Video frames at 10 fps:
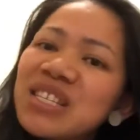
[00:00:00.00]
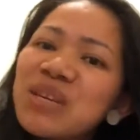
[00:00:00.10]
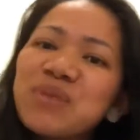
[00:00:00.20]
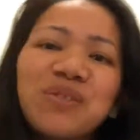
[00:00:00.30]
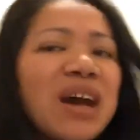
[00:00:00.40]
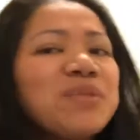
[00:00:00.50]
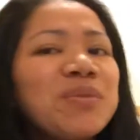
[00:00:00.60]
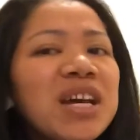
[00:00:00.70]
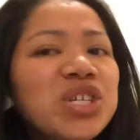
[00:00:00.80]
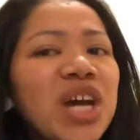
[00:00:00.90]
subscribe to
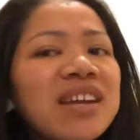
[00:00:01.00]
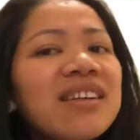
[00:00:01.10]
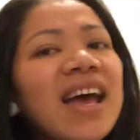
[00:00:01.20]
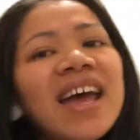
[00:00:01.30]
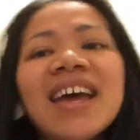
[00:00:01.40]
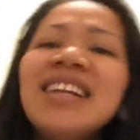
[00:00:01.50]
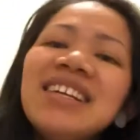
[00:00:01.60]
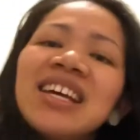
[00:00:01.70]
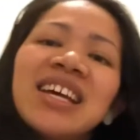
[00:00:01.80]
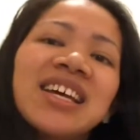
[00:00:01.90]
my channel, and
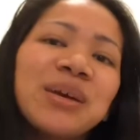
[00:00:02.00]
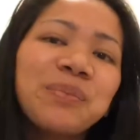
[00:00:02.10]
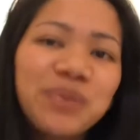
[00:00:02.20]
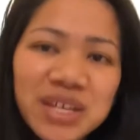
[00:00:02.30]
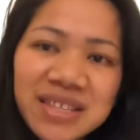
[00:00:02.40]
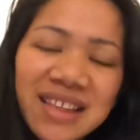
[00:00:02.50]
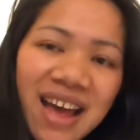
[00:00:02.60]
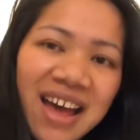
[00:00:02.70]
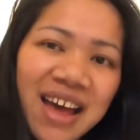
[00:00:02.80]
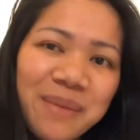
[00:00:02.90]
press
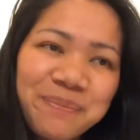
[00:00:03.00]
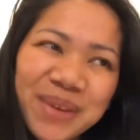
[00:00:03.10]
the